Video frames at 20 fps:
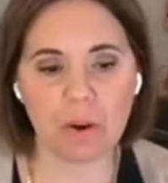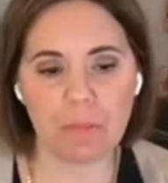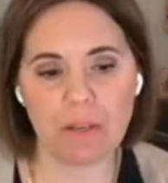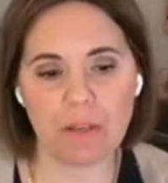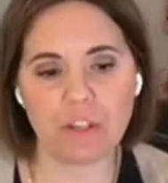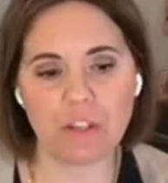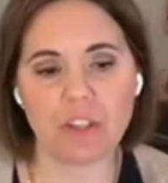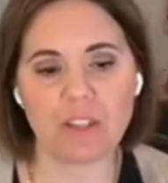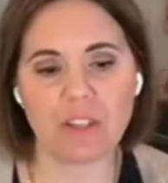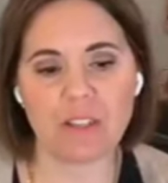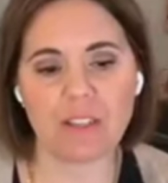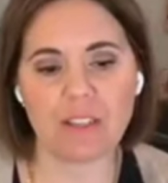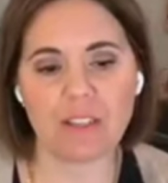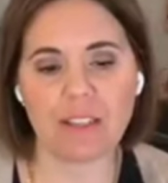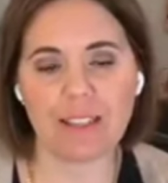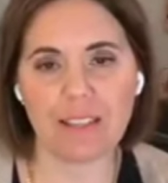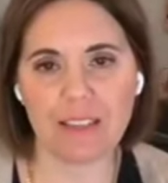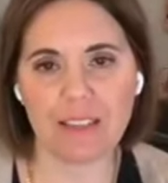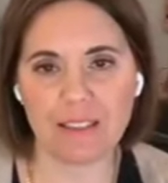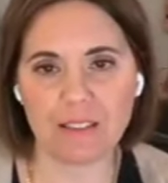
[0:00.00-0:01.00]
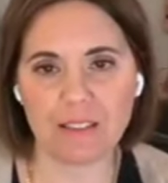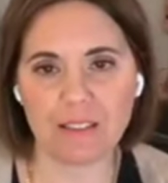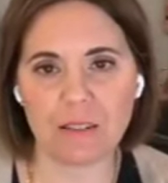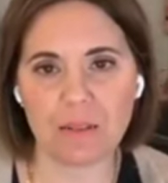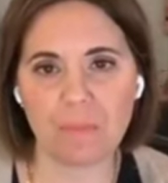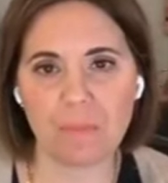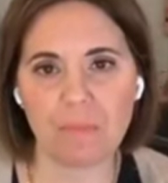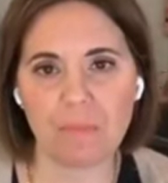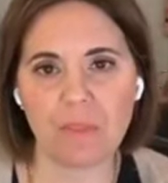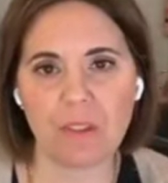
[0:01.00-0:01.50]
permission to eat.
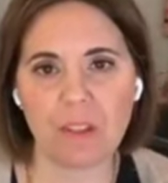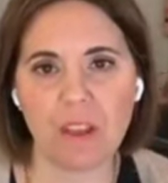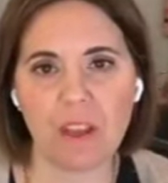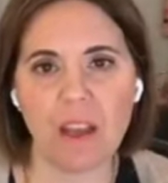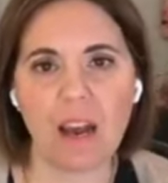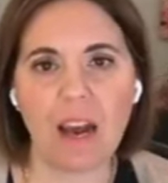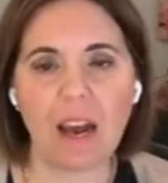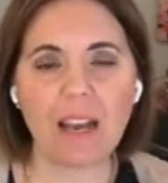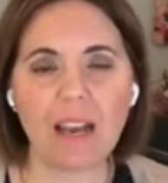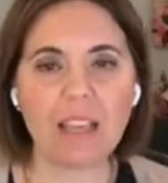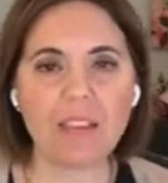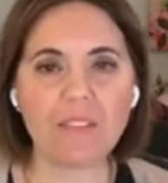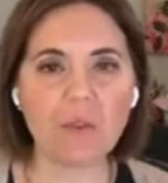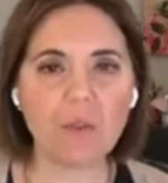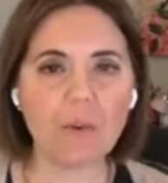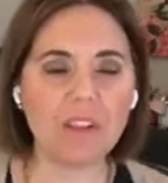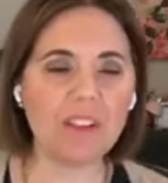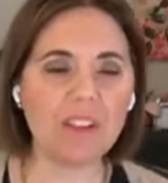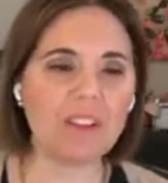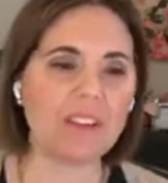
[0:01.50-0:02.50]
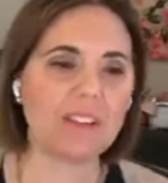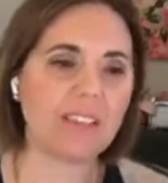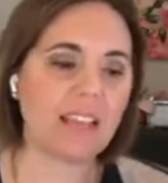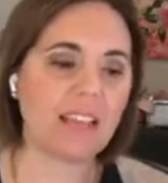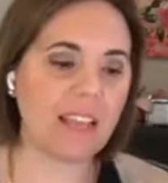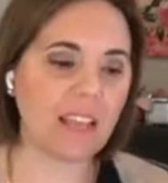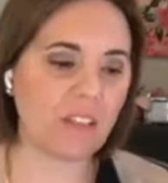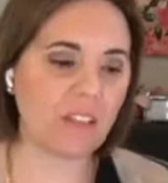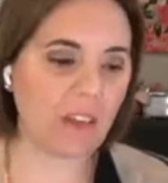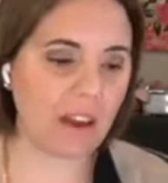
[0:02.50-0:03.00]
I even want you to
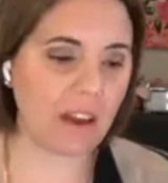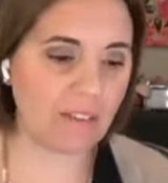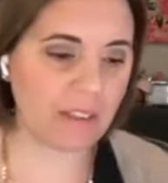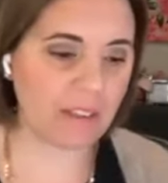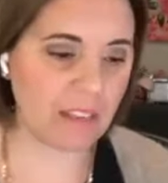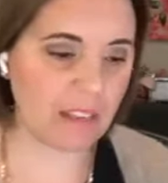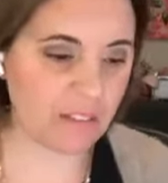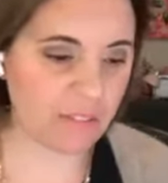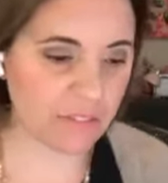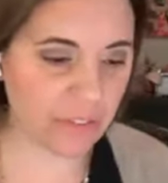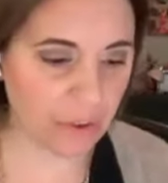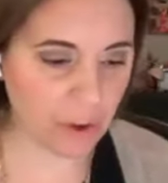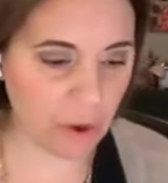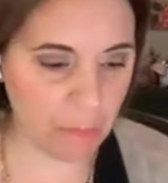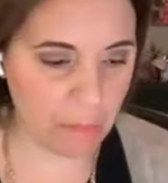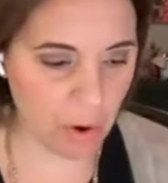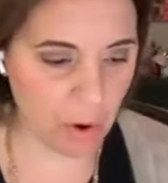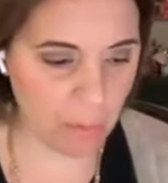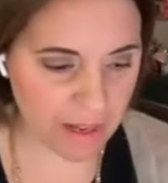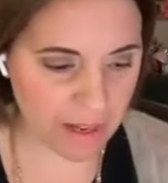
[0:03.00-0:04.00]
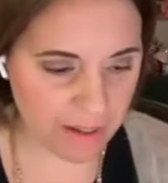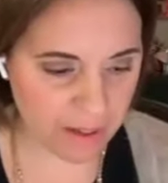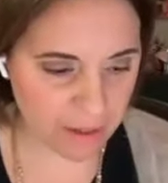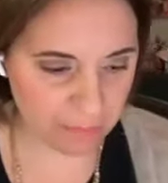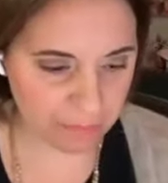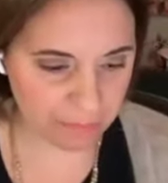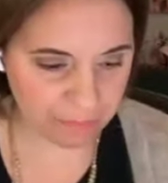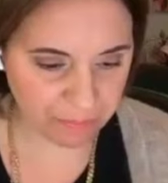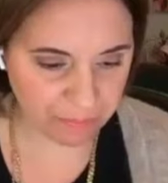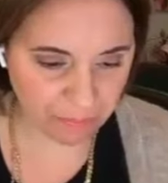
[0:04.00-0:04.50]
take that in for a moment.
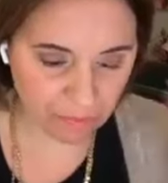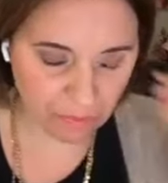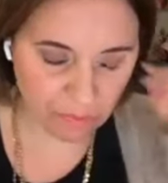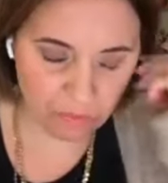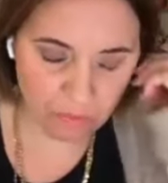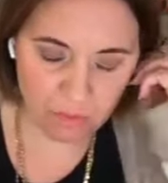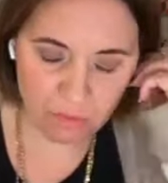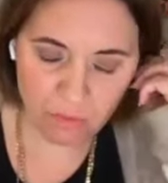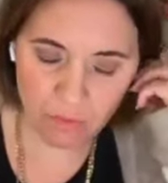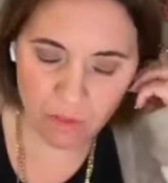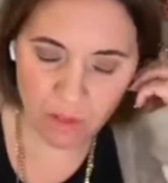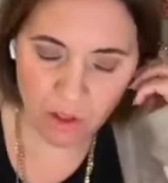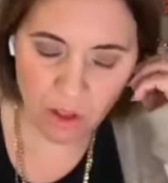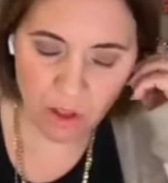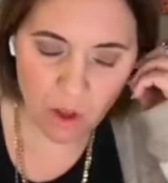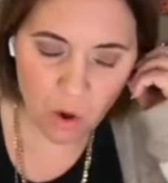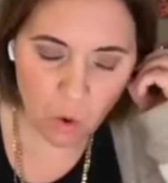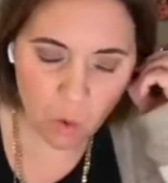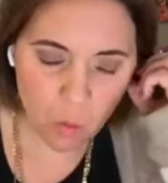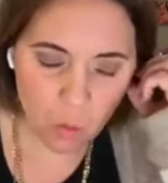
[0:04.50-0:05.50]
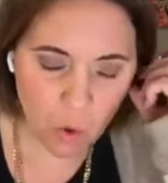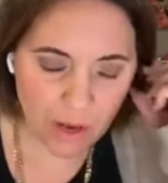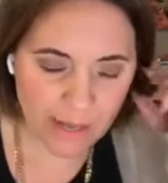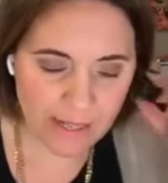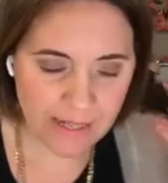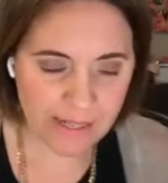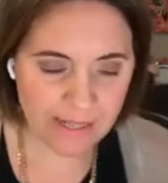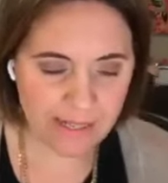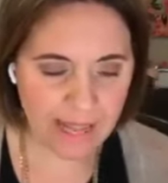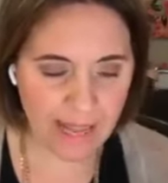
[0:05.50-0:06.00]

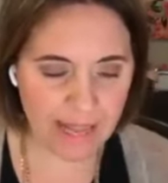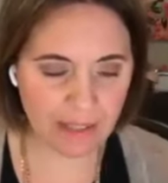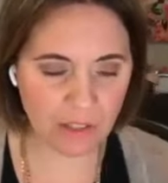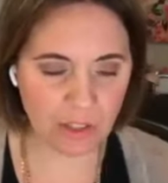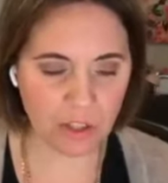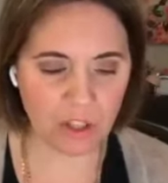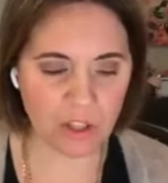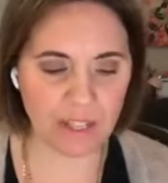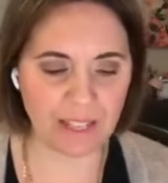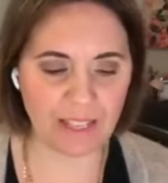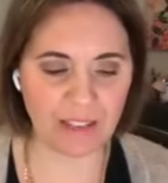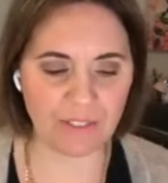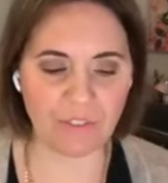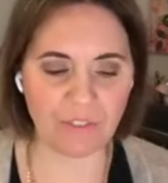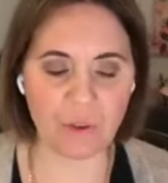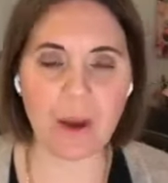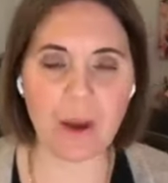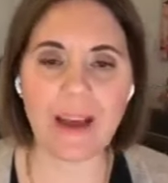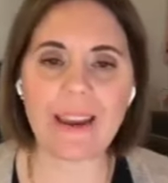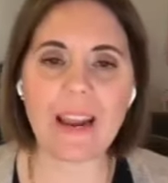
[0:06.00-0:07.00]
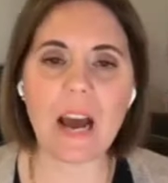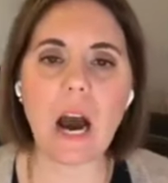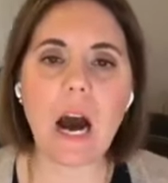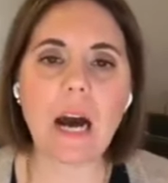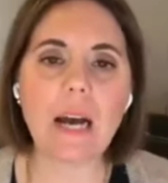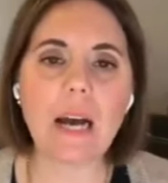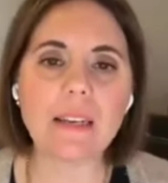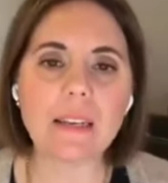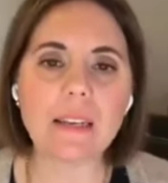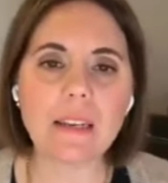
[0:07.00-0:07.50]
What does that look like if you had
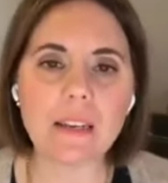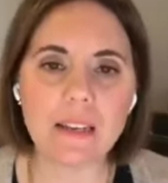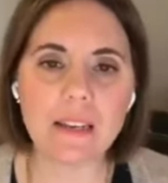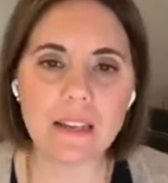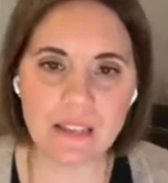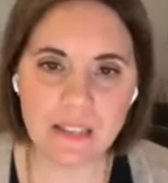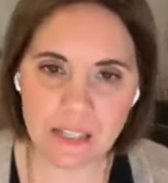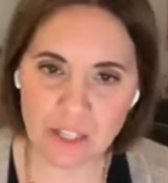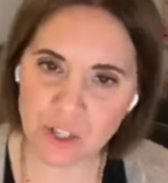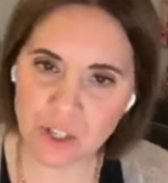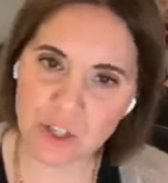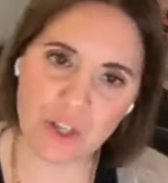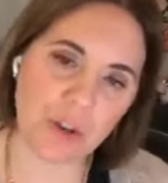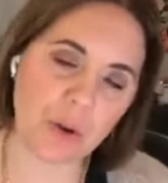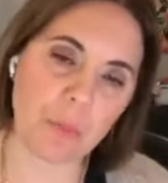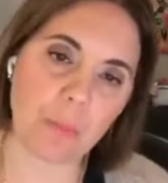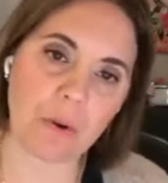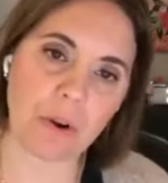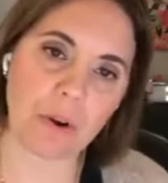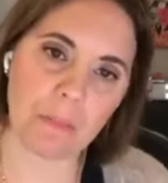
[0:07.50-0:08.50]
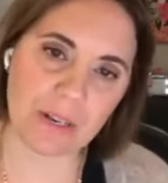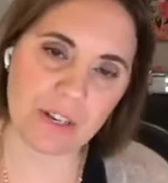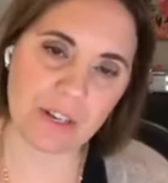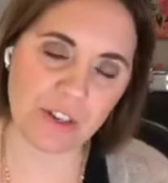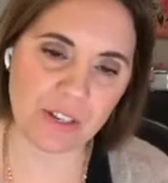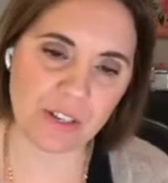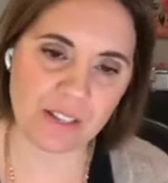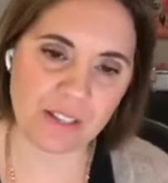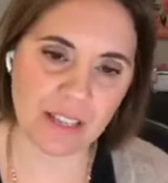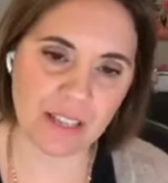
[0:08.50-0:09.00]
unconditional
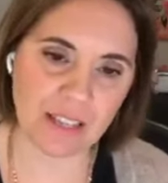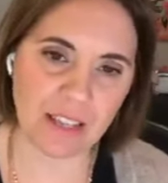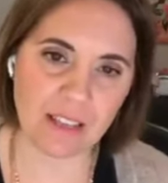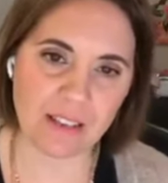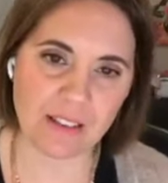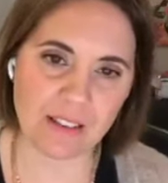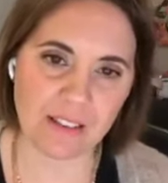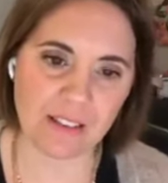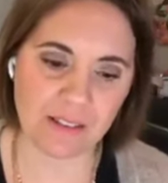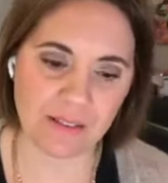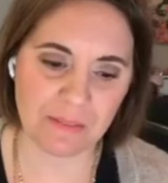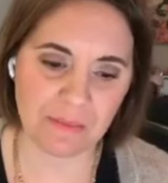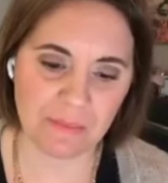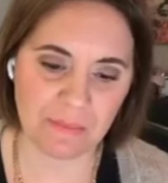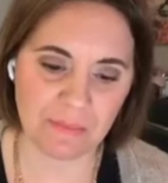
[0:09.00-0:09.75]
permission to eat?